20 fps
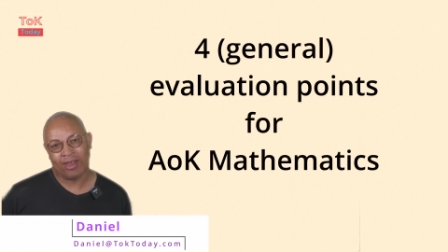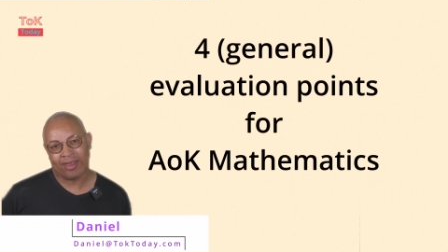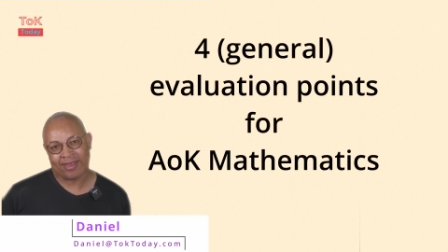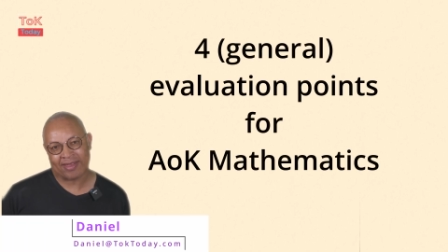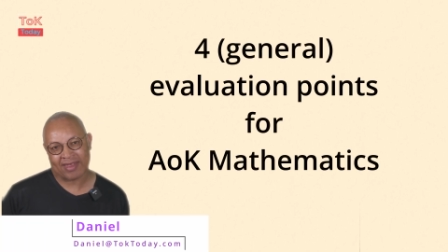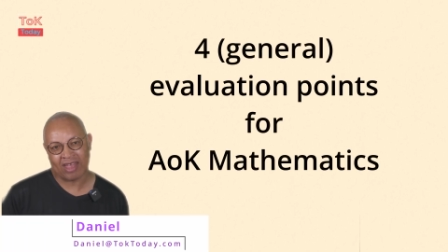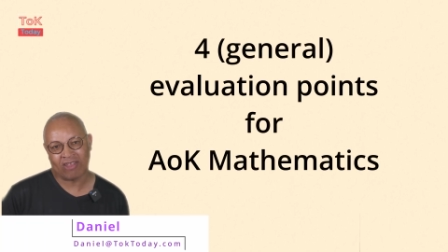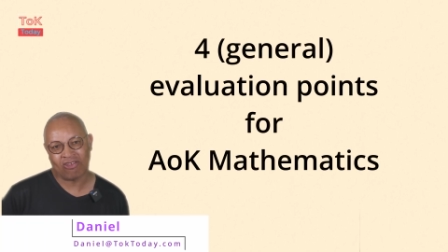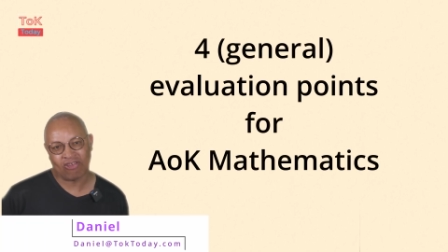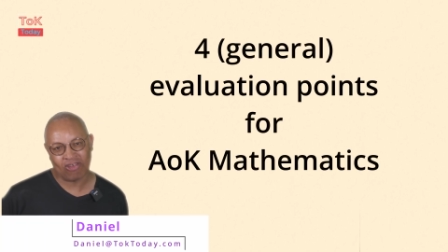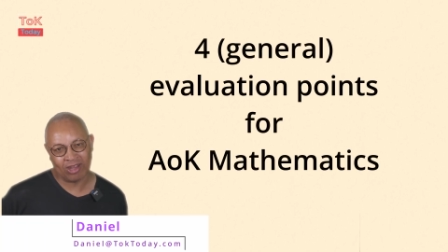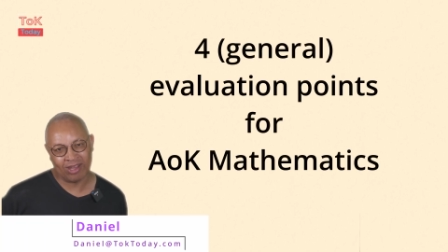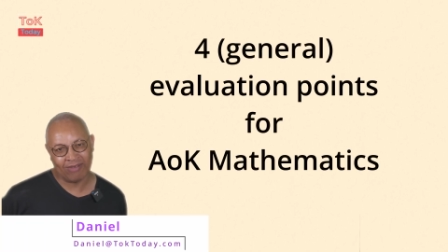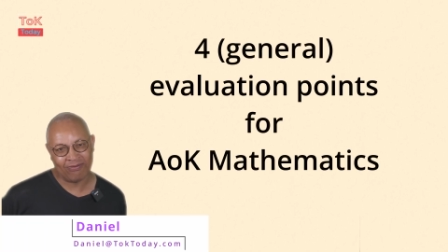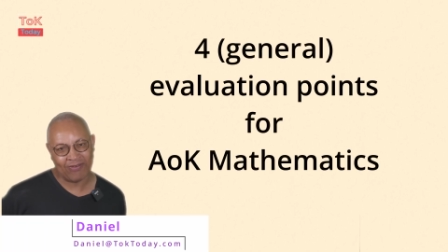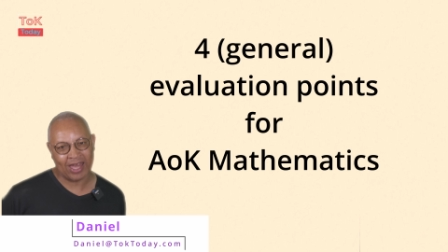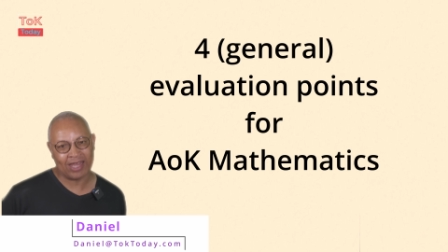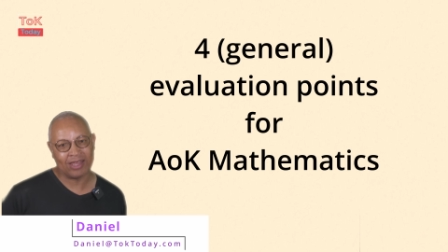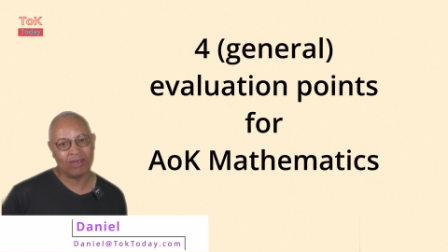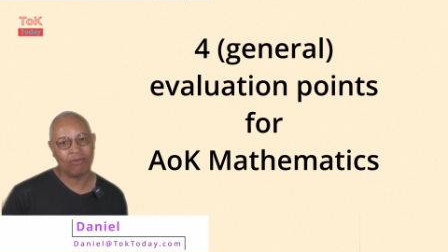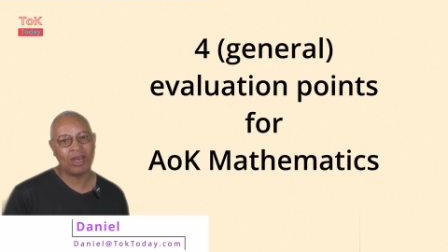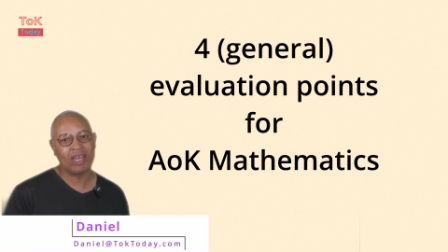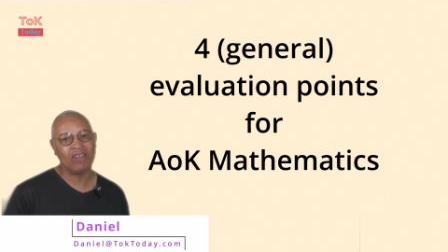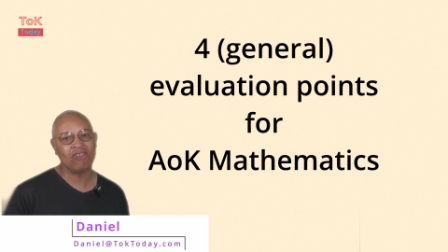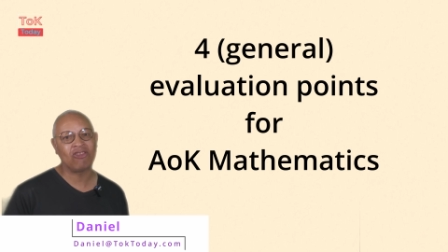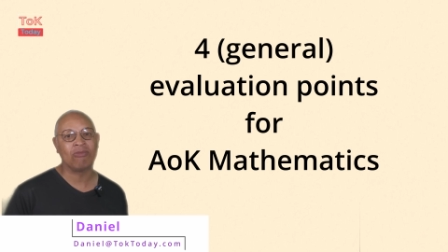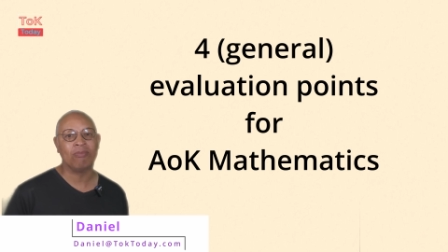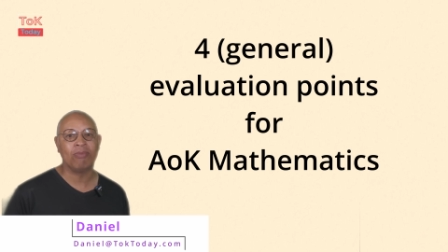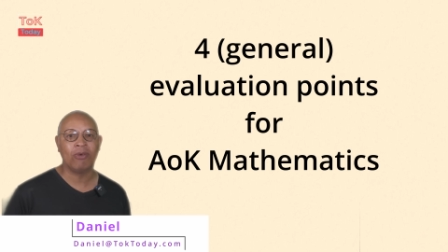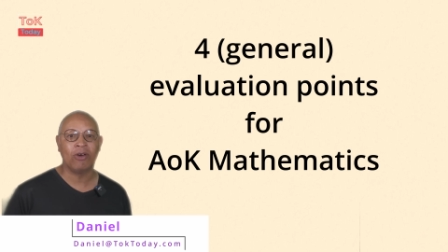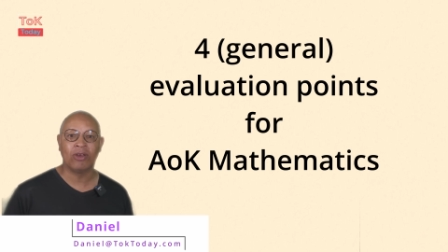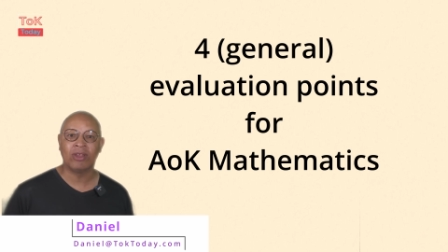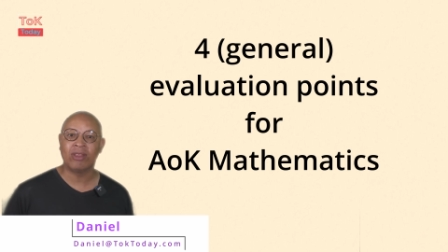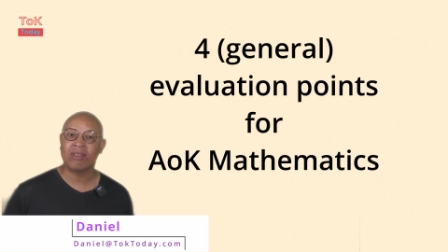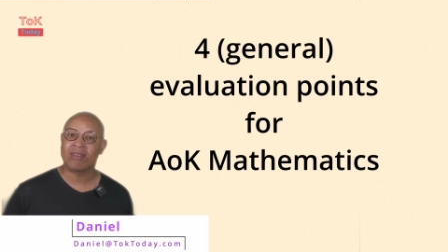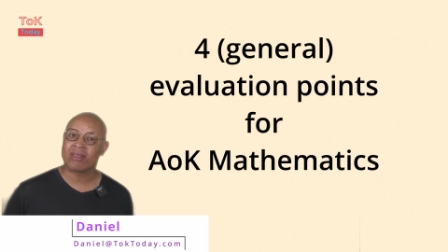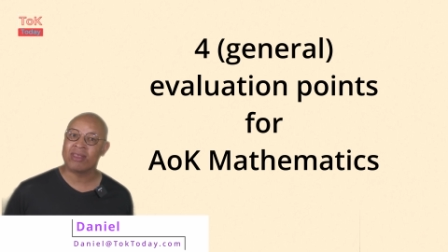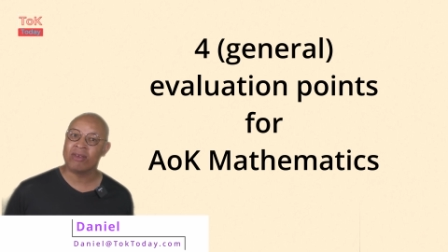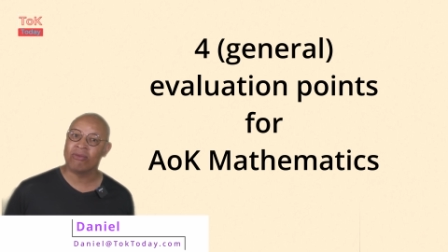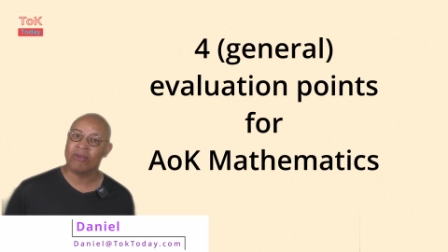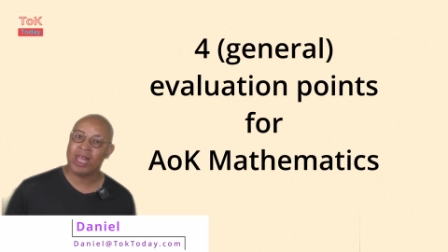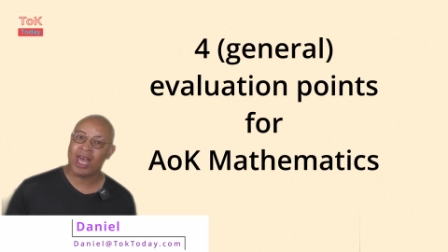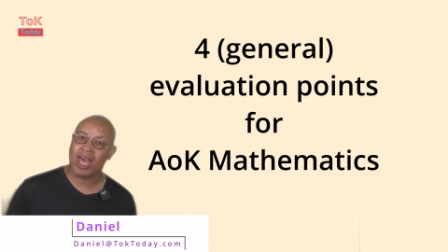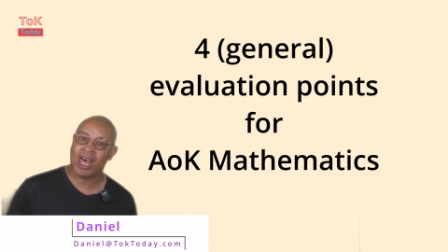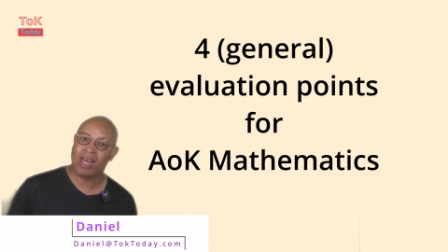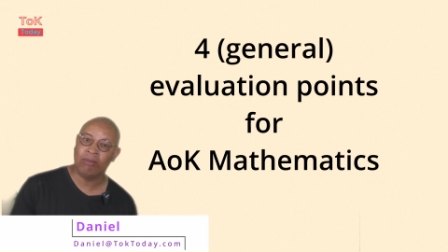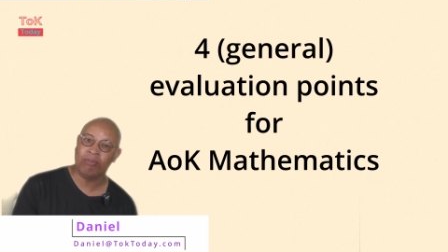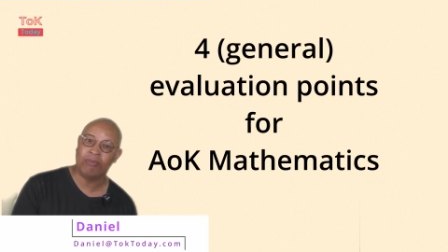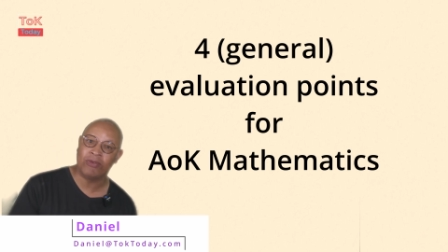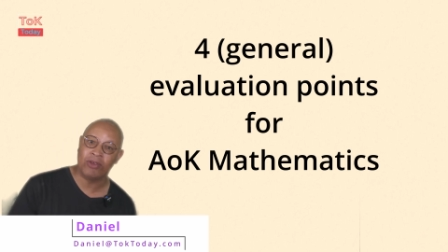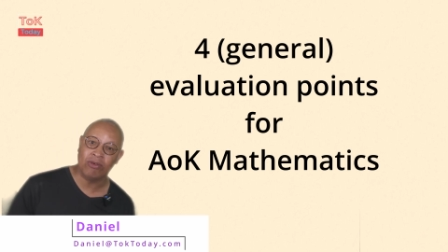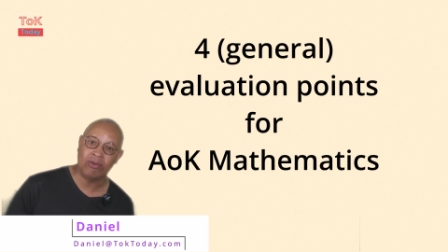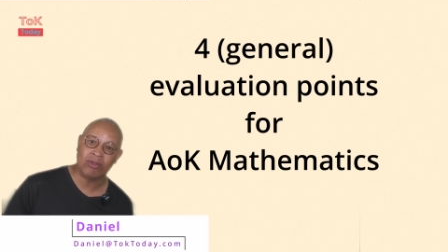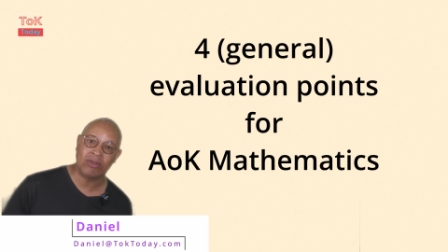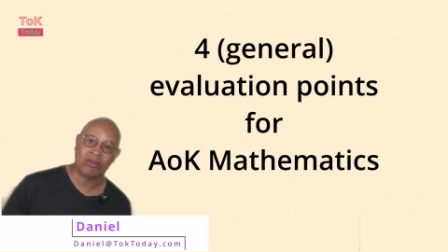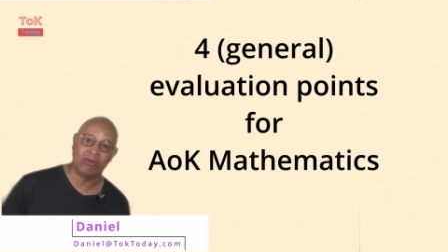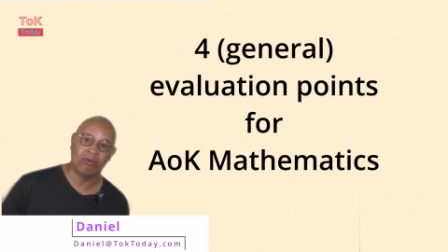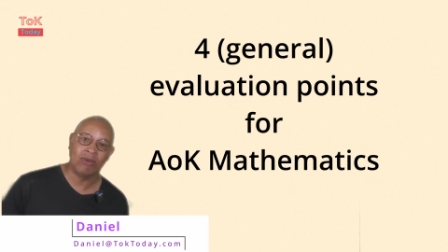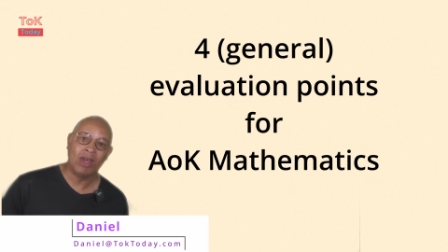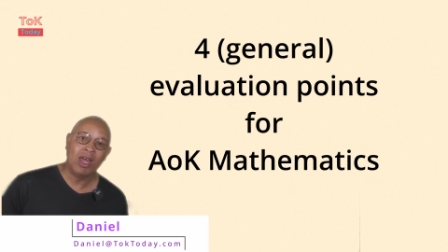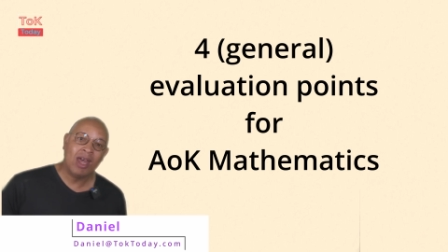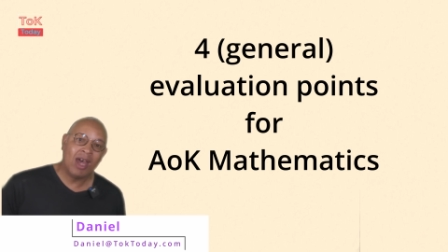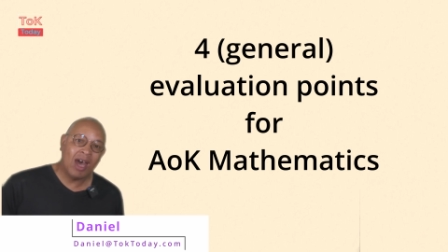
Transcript: essential evaluation points that will help you to